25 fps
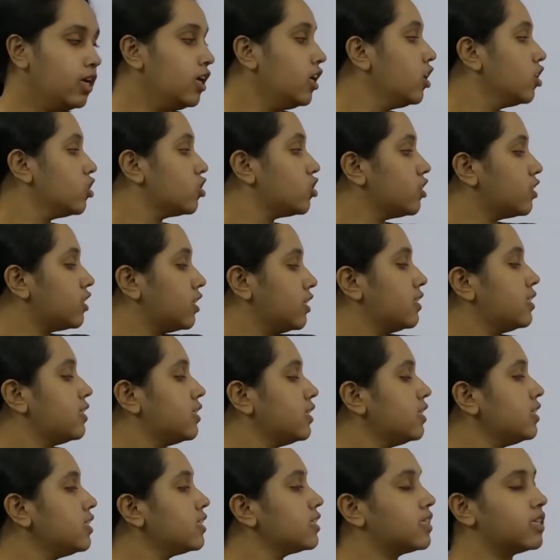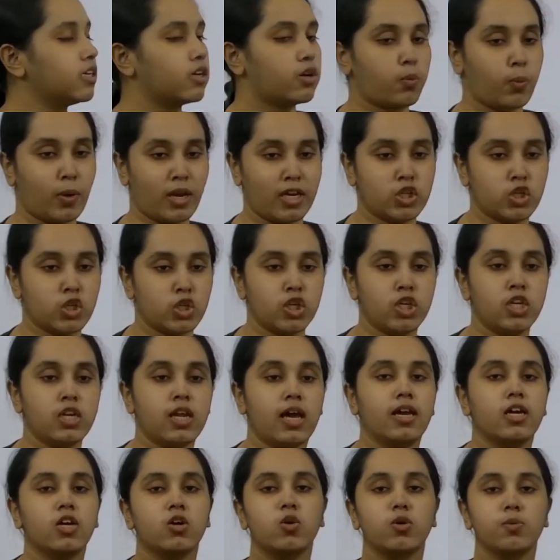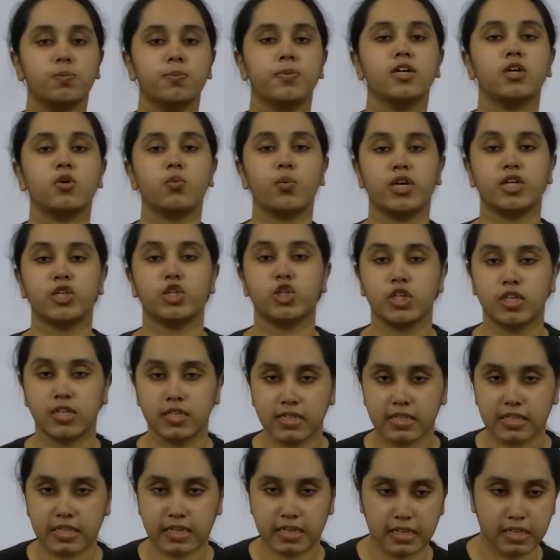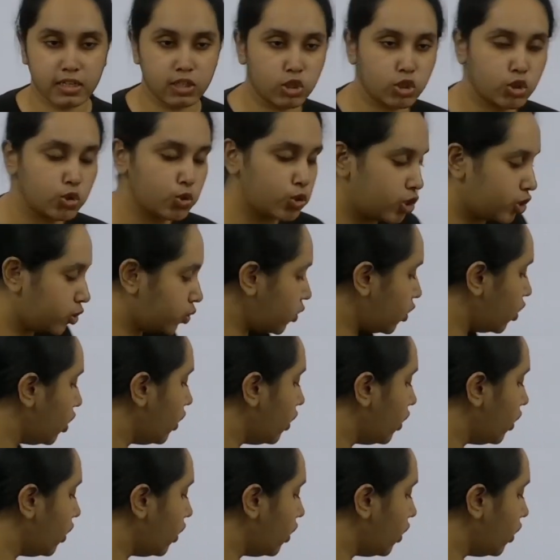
So this is the question. I hope the question is clear to you.